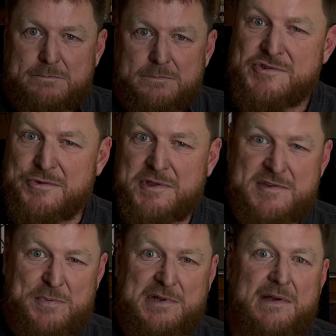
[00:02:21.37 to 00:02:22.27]
So
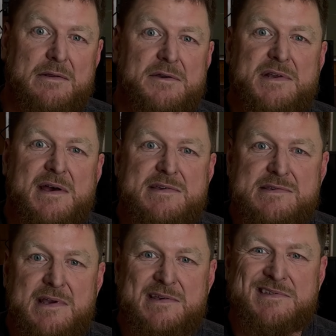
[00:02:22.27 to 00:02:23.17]
this particular
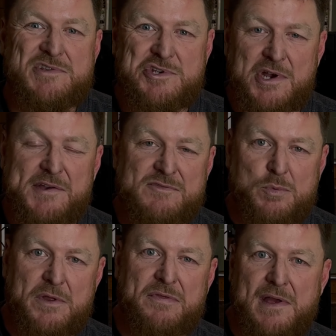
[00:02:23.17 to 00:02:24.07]
test is
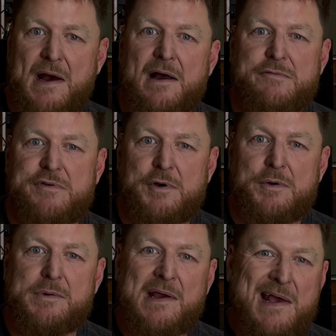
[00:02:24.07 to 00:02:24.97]
just with the
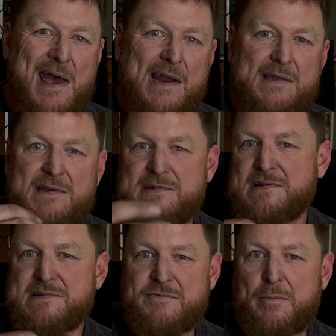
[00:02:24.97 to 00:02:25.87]
iPhone at a
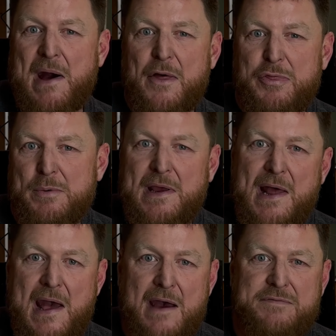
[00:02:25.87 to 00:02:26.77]
distance of about
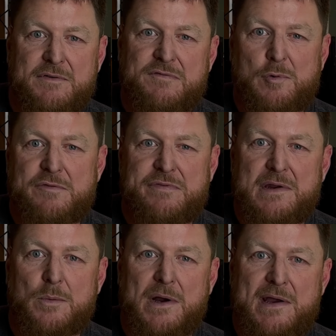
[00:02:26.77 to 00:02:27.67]
3.5 to 4
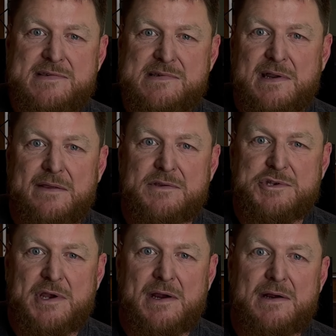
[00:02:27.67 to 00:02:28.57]
feet away, sitting in the
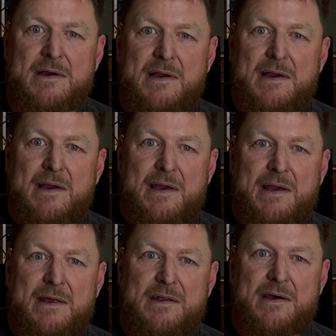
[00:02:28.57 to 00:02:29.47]
chair.
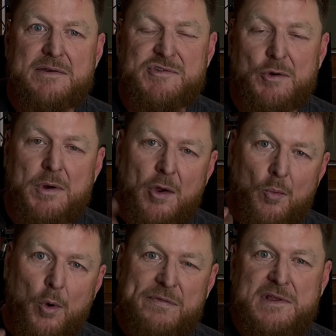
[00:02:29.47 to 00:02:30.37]
And so
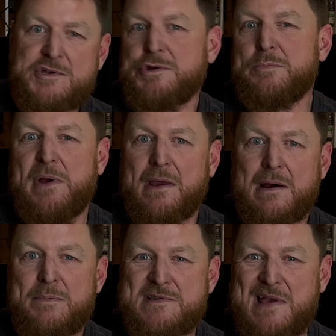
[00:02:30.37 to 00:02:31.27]
what this should pick
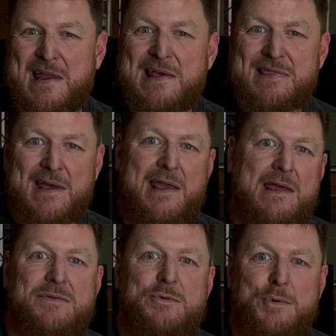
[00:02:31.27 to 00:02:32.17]
up is
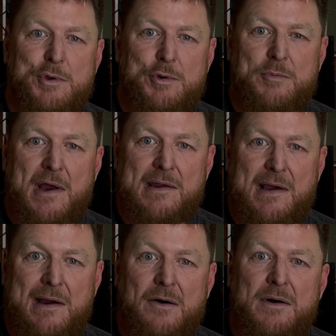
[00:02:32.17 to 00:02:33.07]
anything in the room right
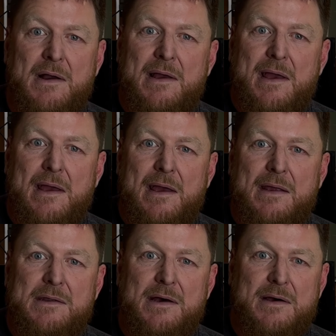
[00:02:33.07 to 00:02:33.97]
now.
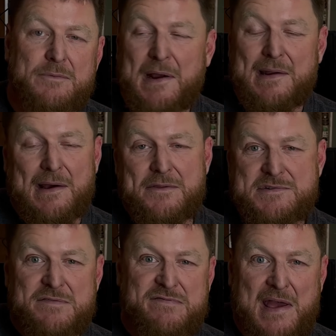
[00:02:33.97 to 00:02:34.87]
And right now
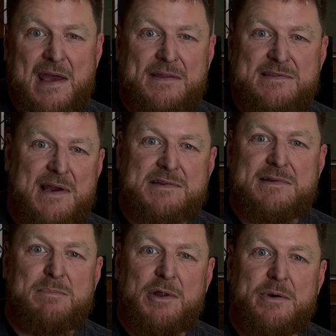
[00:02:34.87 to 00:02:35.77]
there's a fan that's
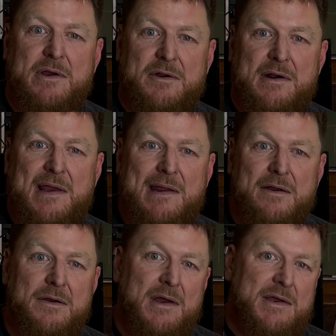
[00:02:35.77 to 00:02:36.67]
actually blowing on our
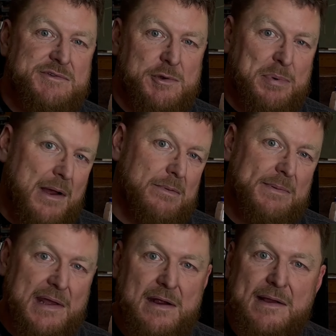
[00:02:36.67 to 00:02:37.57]
heater, so you're
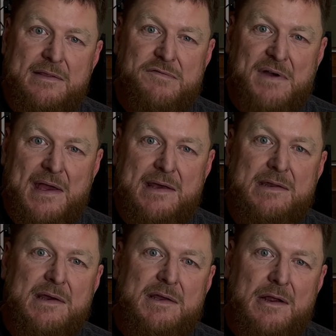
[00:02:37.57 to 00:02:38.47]
probably hearing the
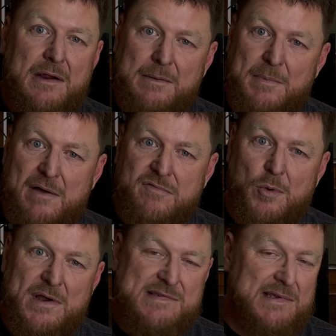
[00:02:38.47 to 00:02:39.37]
fan, you're hearing my
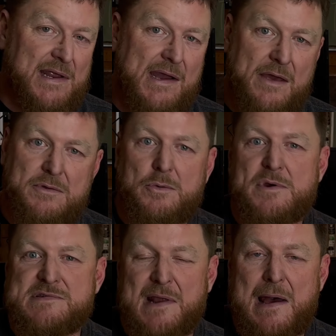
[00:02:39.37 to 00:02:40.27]
voice, and any other
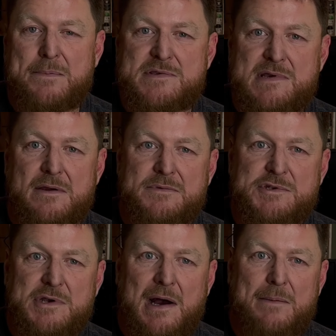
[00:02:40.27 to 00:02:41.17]
noise that happens here in the
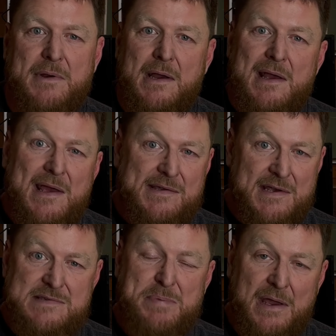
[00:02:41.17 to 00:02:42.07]
shop. It
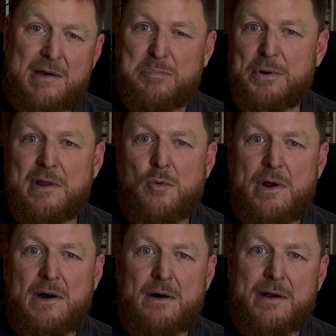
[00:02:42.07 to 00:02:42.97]
does pick up pretty
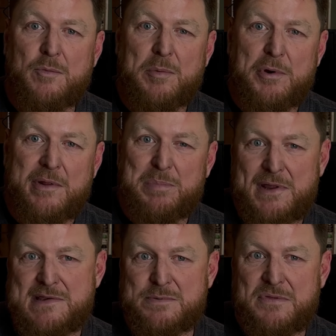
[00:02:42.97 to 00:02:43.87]
well, and we're pretty
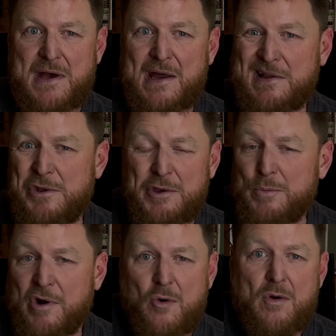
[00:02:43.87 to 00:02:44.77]
pleased with that, and you can
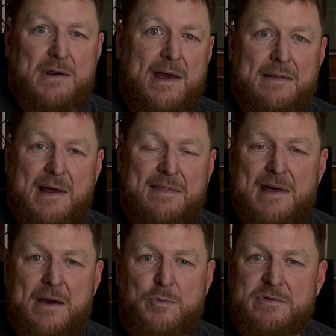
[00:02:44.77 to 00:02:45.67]
record like
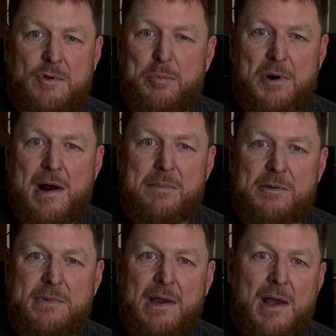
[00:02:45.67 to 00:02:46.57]
that with no problem.
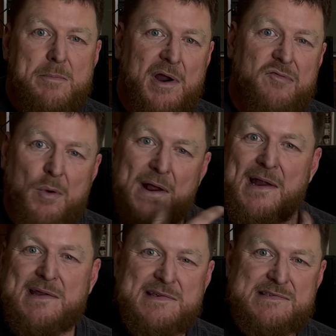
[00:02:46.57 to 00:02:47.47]
But if we're at
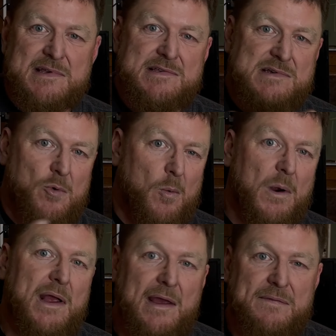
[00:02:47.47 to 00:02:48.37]
a distance or we're
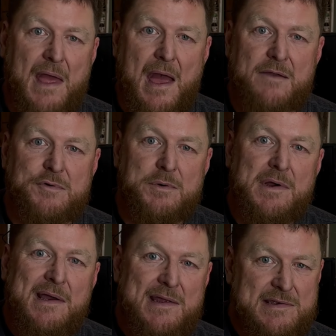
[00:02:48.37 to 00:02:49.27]
working at the anvil,
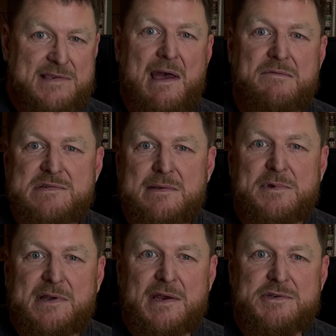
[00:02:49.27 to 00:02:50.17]
it does have its
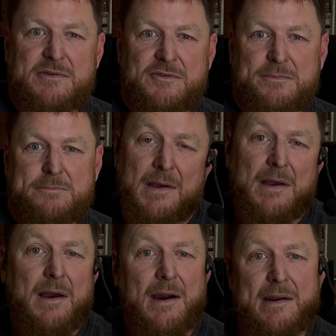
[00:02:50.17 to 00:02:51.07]
limitations.
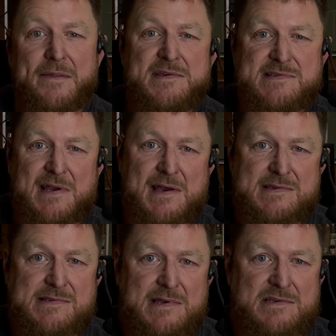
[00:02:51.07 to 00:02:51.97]
All right, now this
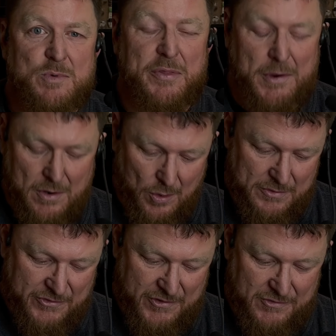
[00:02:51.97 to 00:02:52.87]
test is with our
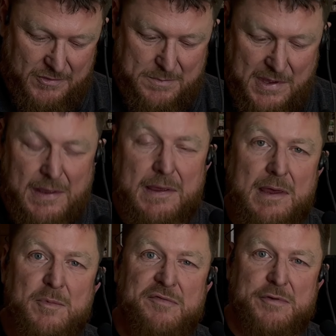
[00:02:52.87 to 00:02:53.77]
old system, the
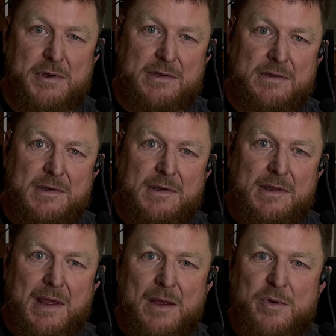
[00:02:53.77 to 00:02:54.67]
Kimafun,
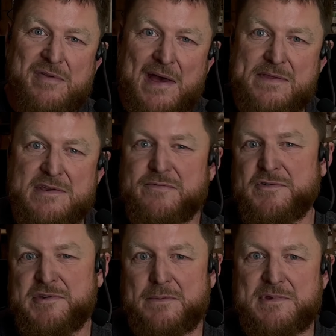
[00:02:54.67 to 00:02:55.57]
and we've had this for
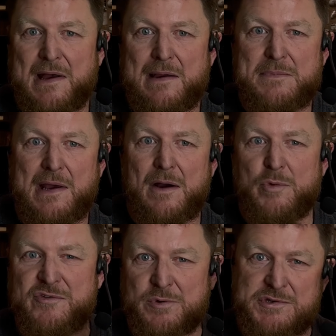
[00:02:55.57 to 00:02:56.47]
some time now.
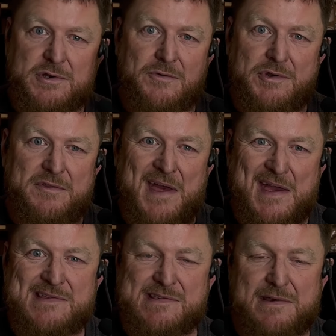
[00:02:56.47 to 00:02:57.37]
We switched over to the
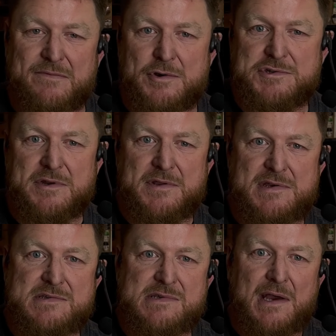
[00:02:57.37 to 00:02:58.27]
headset version of
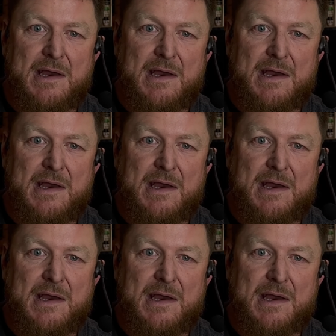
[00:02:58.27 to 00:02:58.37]
this.